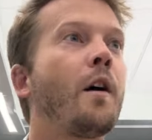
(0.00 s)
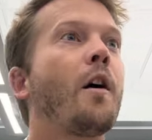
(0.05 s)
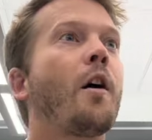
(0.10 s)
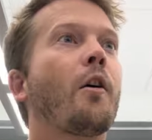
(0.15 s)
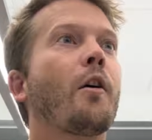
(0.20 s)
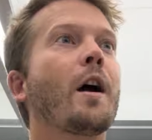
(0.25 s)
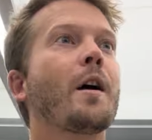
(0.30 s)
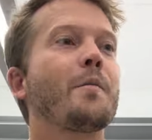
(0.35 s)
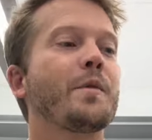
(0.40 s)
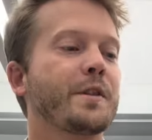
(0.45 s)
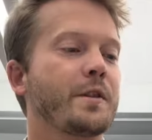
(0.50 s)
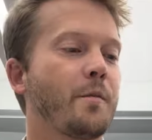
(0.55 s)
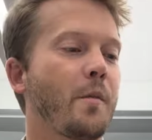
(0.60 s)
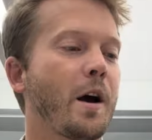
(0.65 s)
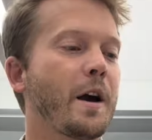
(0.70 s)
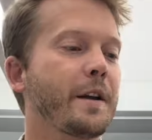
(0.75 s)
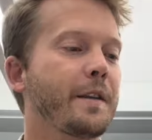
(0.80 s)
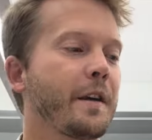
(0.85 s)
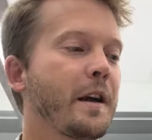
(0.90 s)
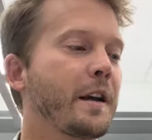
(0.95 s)
All right, Mr.
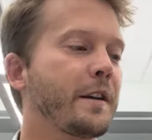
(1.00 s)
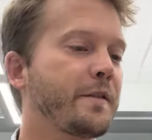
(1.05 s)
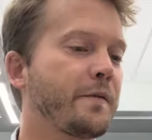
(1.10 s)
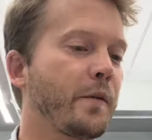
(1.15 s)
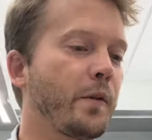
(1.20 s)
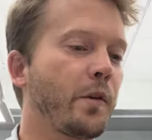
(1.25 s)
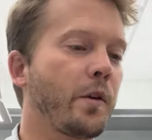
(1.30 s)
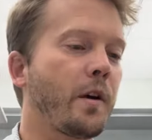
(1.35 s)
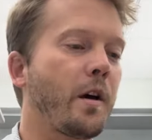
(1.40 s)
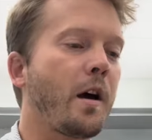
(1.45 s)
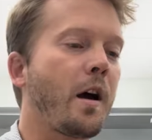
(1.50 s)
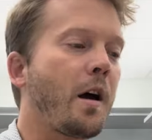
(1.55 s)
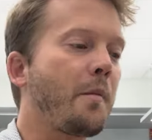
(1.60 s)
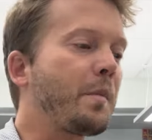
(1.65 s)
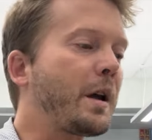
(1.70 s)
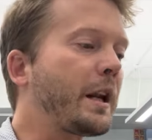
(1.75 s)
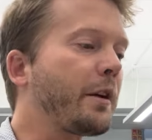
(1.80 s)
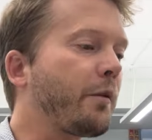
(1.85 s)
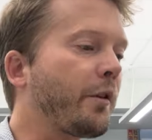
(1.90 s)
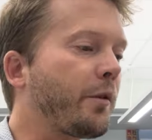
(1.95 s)
Mike, thanks for
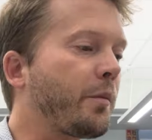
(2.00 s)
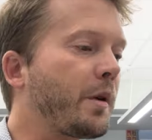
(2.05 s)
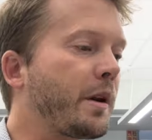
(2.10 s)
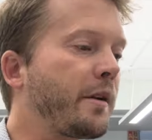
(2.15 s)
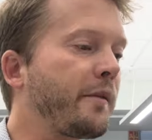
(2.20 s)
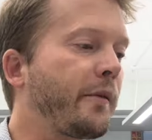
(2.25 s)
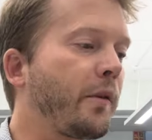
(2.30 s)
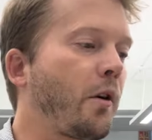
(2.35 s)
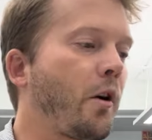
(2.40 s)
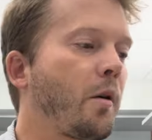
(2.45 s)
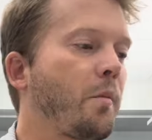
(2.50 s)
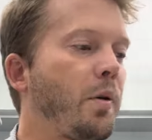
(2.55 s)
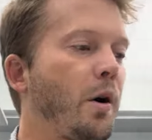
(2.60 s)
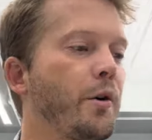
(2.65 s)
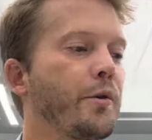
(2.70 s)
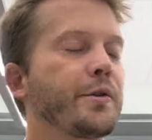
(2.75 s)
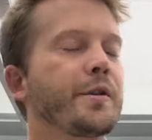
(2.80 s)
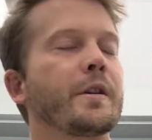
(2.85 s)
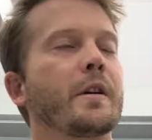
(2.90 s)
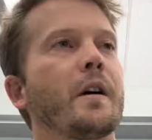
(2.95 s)
meeting with me for our
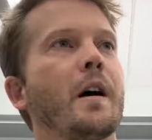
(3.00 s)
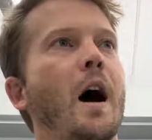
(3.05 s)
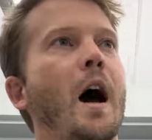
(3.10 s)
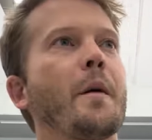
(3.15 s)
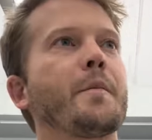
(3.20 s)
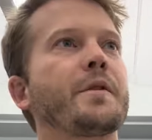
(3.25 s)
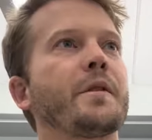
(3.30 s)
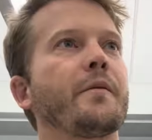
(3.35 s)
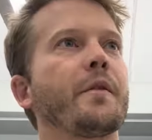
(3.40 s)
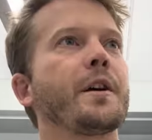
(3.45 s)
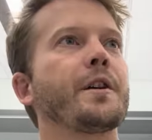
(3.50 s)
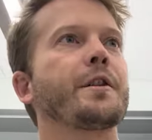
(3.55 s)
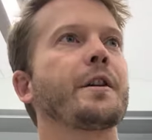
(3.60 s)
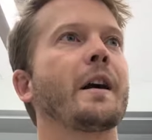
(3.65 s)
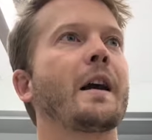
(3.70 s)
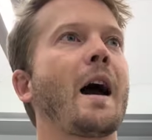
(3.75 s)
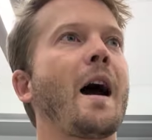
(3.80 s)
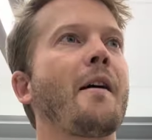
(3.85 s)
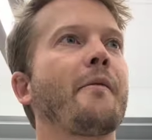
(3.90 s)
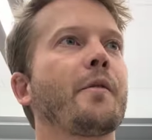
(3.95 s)

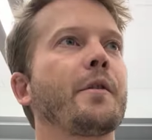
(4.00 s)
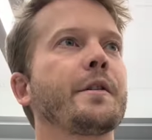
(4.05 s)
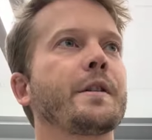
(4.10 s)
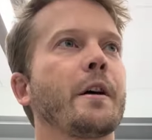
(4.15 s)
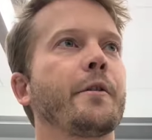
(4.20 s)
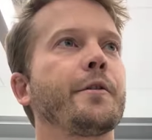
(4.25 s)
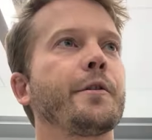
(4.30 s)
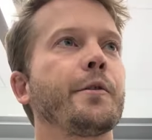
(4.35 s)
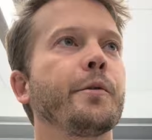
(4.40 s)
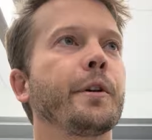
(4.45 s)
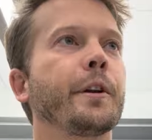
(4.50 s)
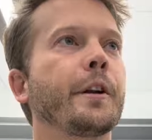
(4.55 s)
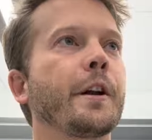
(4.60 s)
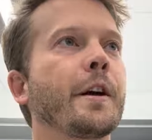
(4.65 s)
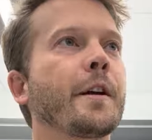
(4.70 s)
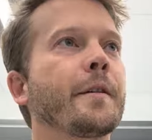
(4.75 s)
post-observation conference. How are you doing today?